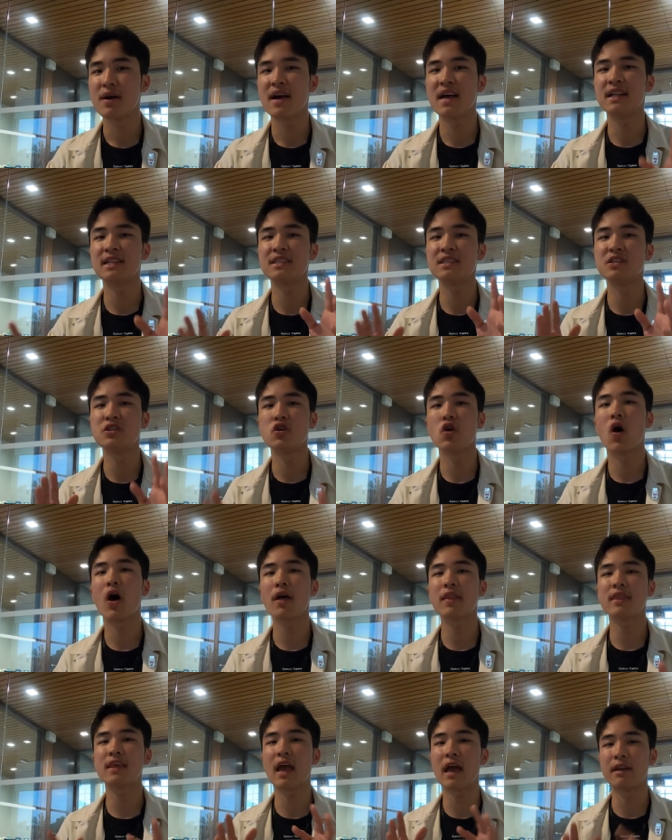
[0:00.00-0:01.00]
but it's
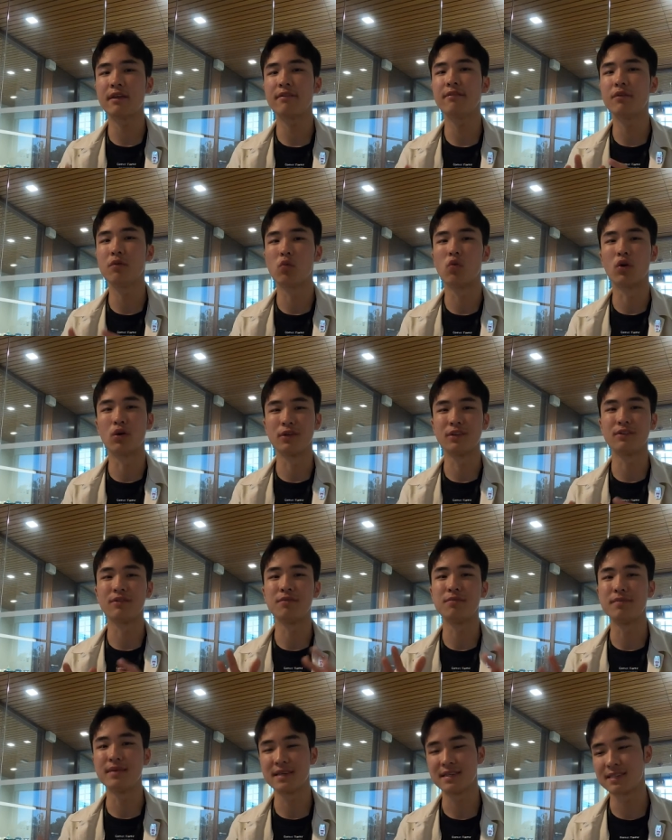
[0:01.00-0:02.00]
not the end of the world
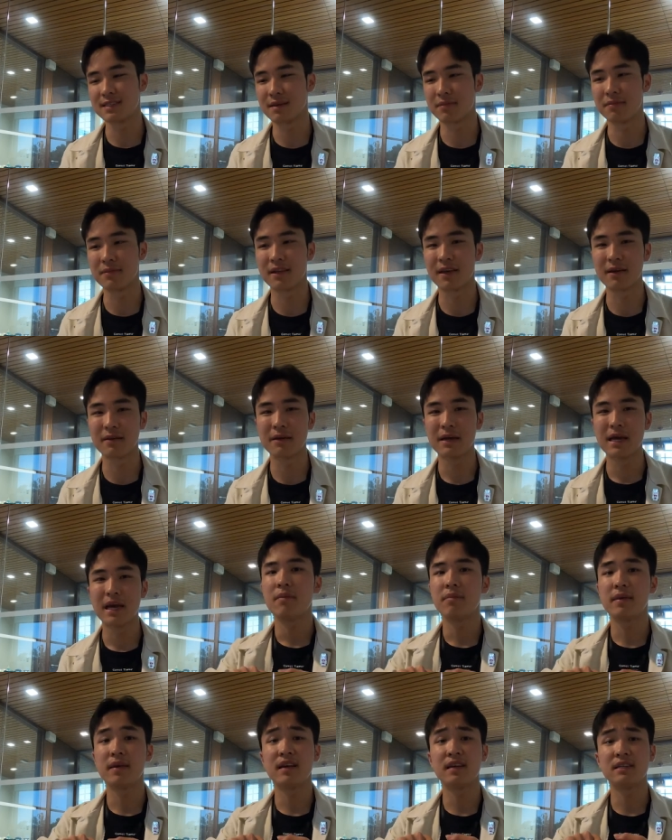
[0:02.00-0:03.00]
if you miss something
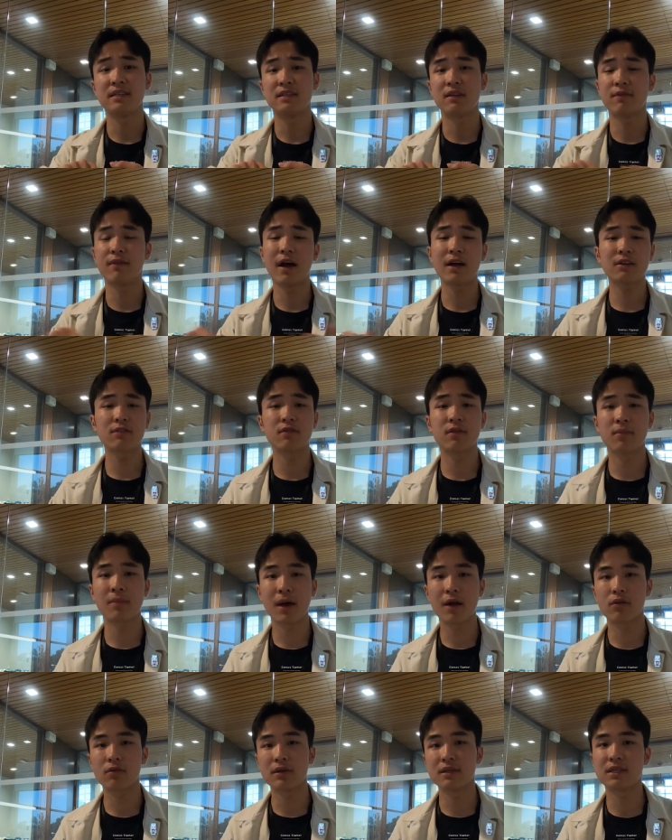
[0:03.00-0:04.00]
because the fact of
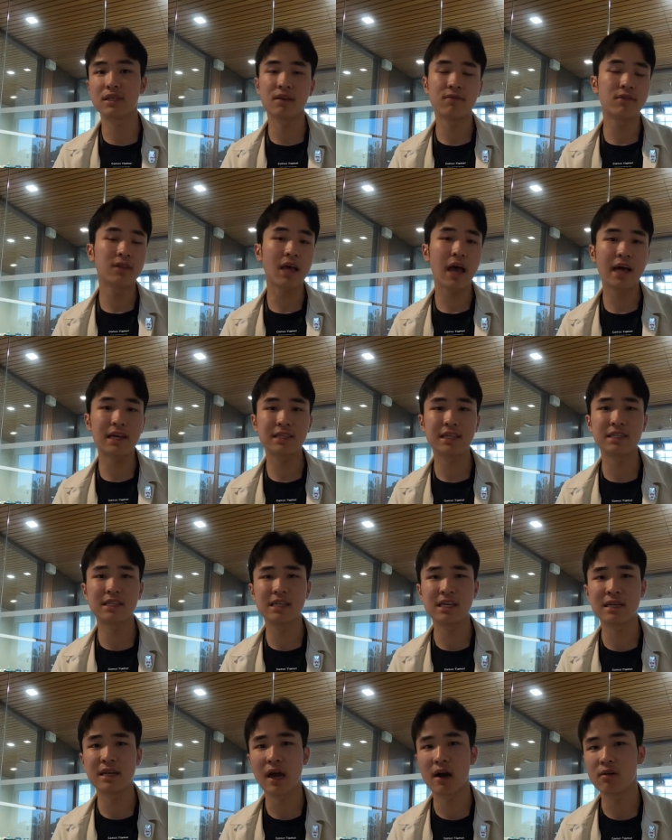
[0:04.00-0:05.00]
the matter is even the
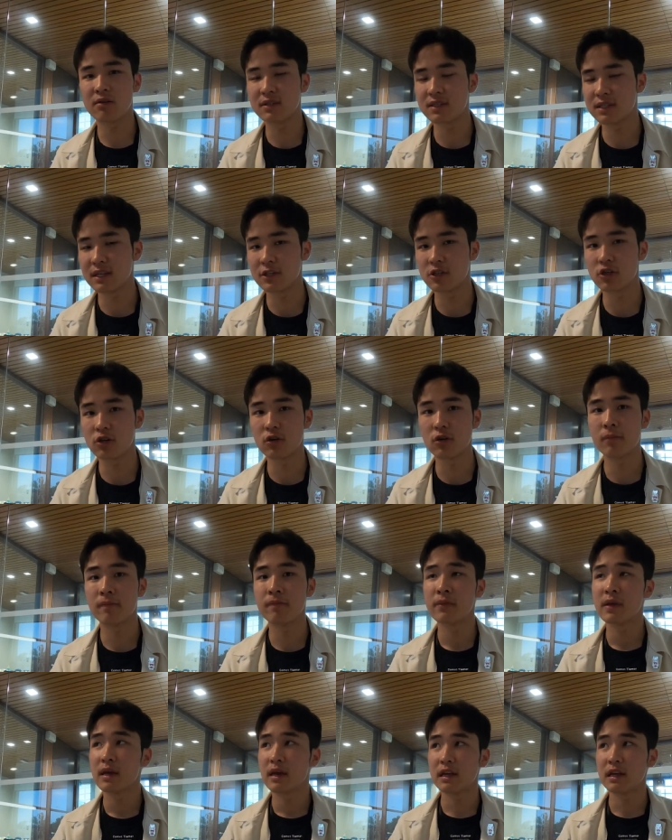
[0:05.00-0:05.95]
SAT now is digital.